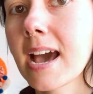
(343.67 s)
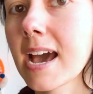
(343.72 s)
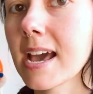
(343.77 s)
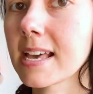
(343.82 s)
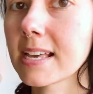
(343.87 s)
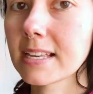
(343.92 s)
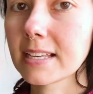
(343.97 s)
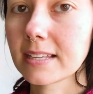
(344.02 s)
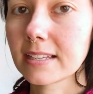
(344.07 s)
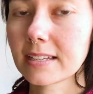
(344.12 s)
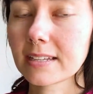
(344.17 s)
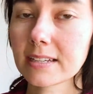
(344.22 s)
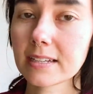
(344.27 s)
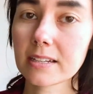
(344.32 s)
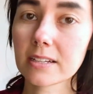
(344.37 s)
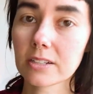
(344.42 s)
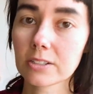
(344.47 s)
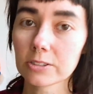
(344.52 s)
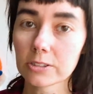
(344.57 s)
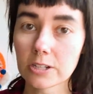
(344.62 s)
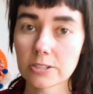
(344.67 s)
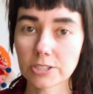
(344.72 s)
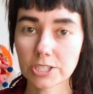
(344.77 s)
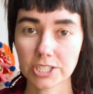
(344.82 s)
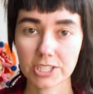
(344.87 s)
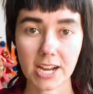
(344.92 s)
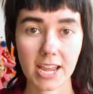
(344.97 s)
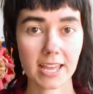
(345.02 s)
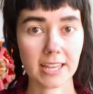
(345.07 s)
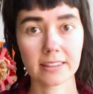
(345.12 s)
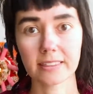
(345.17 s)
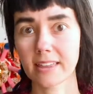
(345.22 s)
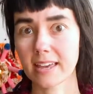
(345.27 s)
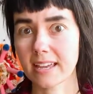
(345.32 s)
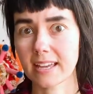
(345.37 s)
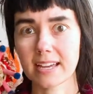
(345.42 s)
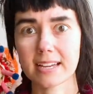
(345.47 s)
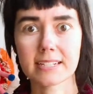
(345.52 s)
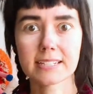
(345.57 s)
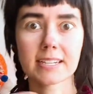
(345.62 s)
I crocheted
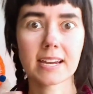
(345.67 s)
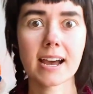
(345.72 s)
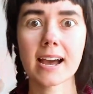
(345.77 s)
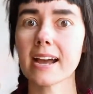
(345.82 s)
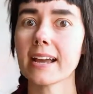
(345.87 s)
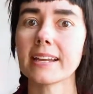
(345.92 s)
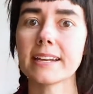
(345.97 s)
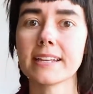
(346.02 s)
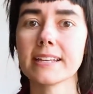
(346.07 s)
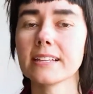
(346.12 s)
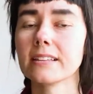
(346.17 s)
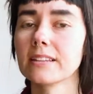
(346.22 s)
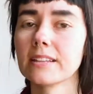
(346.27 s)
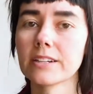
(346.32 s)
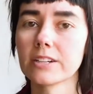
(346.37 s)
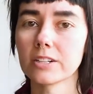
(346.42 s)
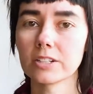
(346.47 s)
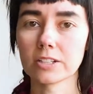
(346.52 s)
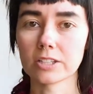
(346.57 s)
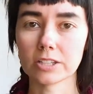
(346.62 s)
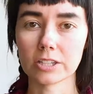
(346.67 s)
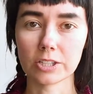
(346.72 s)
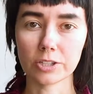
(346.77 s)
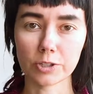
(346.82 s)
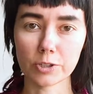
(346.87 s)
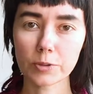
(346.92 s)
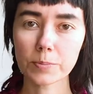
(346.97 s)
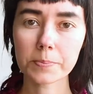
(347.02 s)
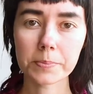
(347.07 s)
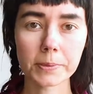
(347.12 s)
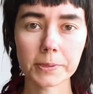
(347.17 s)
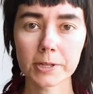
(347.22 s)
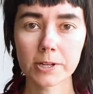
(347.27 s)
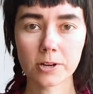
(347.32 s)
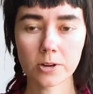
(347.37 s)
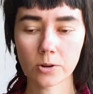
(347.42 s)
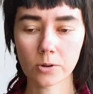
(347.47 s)
like a tiny little loop